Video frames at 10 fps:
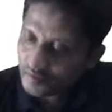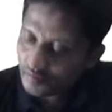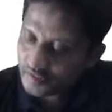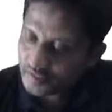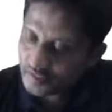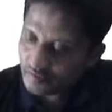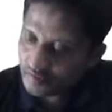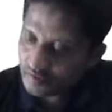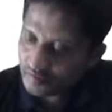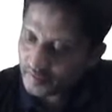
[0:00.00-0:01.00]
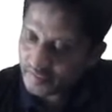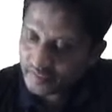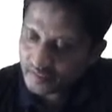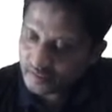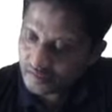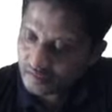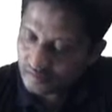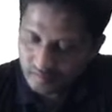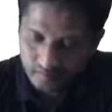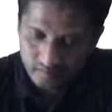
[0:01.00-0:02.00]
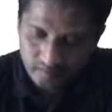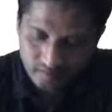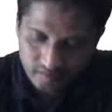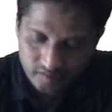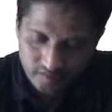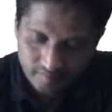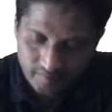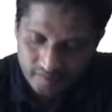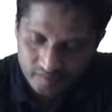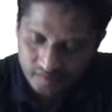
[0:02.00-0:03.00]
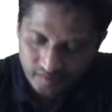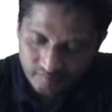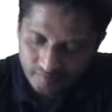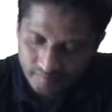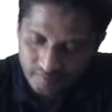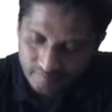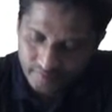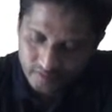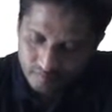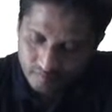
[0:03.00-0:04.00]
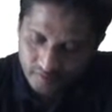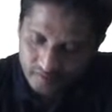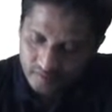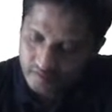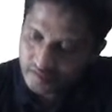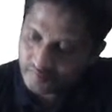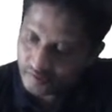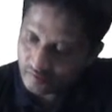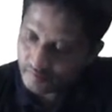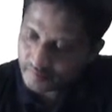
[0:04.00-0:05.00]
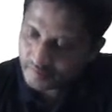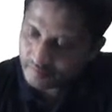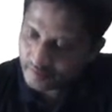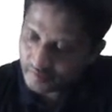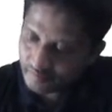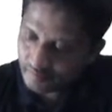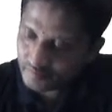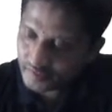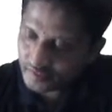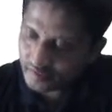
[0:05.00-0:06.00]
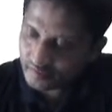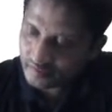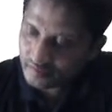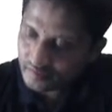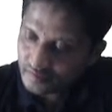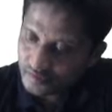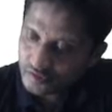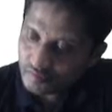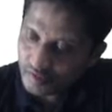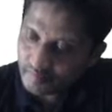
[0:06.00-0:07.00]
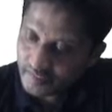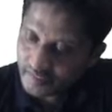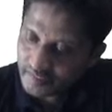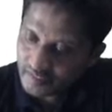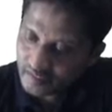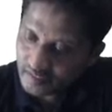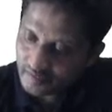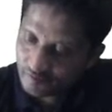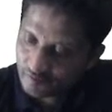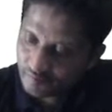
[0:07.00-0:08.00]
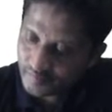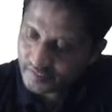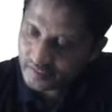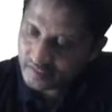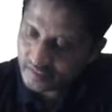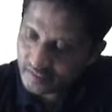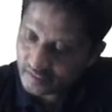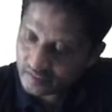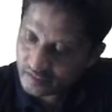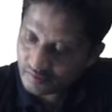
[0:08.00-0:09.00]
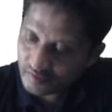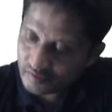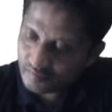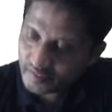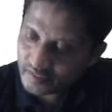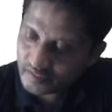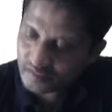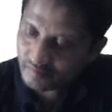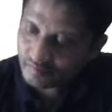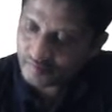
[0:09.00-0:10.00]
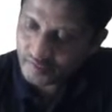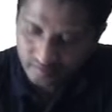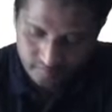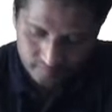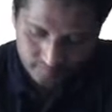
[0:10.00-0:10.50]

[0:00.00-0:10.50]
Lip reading: which is equal to minus, same as from equation 1, this fellow will be equal to f of theta. So what am I getting? F of minus theta is equal to minus f of theta.